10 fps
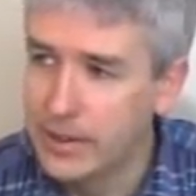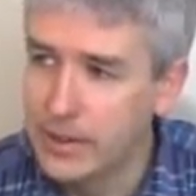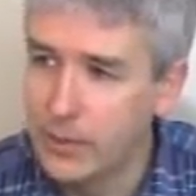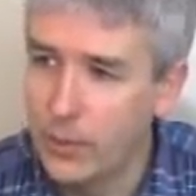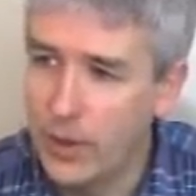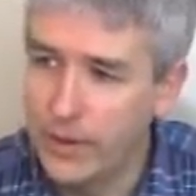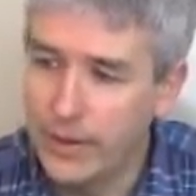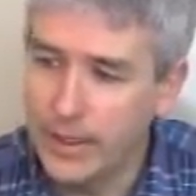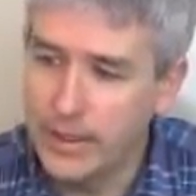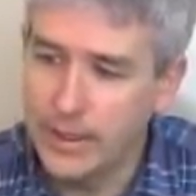one
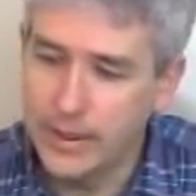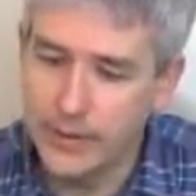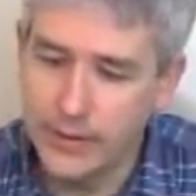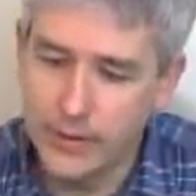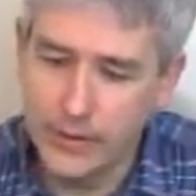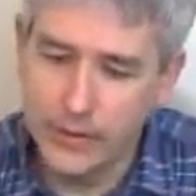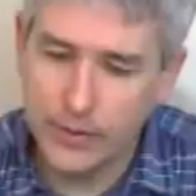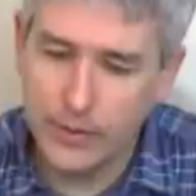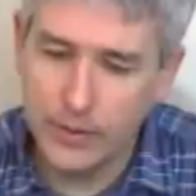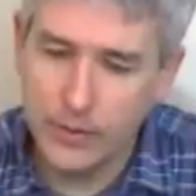thing together
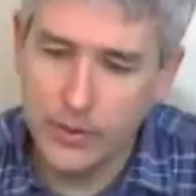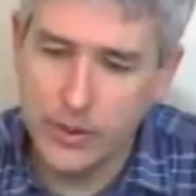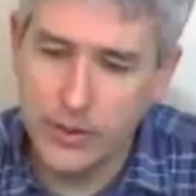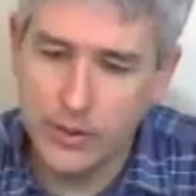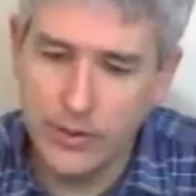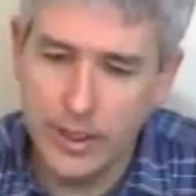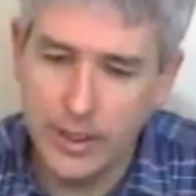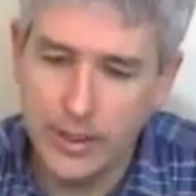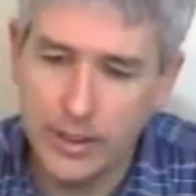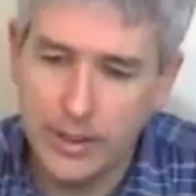which is unique,